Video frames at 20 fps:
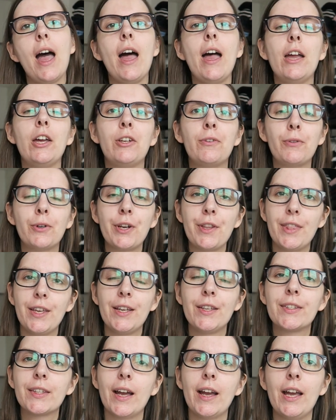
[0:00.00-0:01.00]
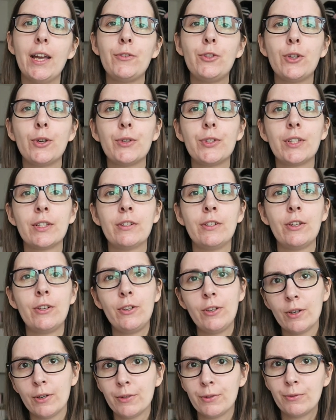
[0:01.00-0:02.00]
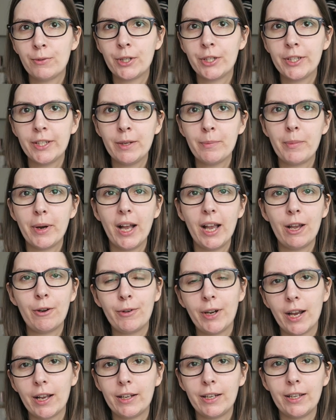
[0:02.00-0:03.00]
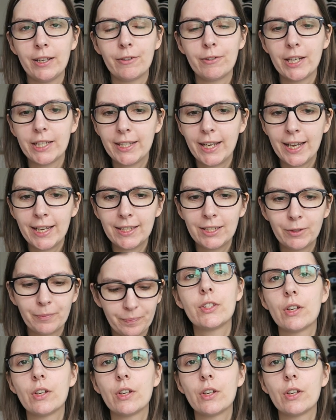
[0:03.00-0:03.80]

And for this I have chosen Noteworthy by Riley Redgate.